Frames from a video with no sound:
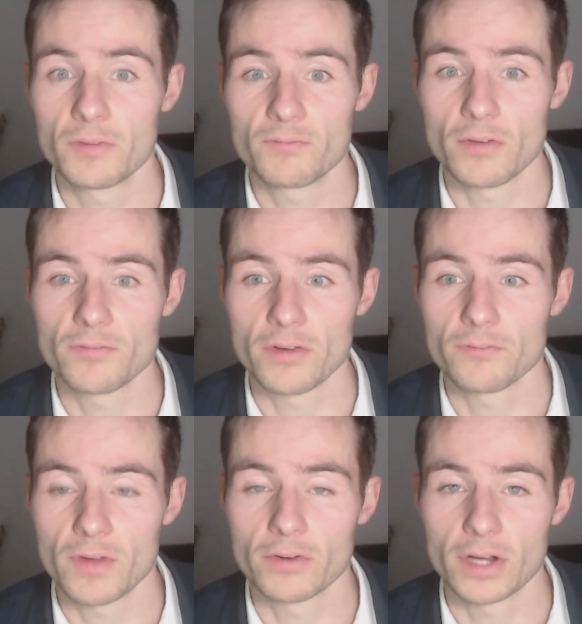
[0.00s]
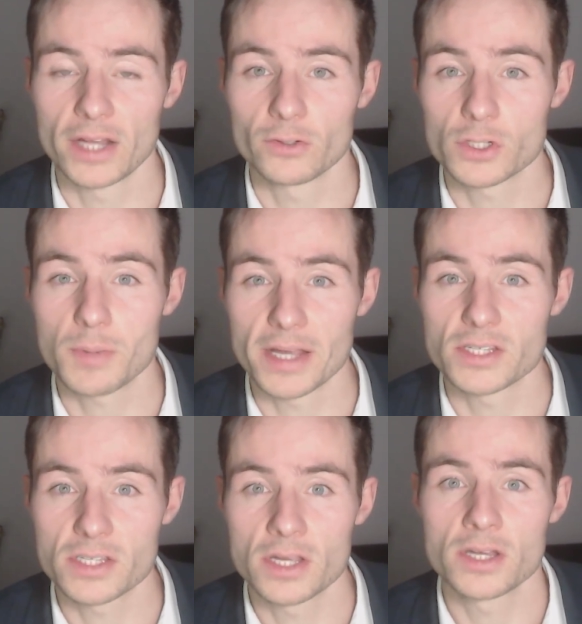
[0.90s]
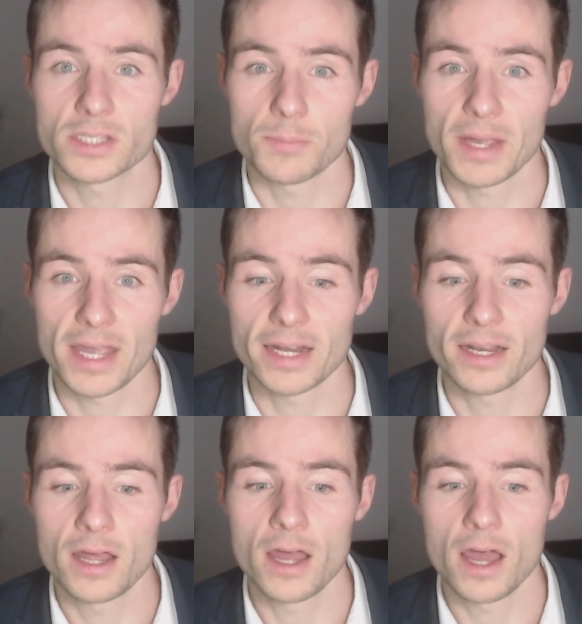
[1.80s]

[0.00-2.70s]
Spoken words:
very, very dangerous place to be in.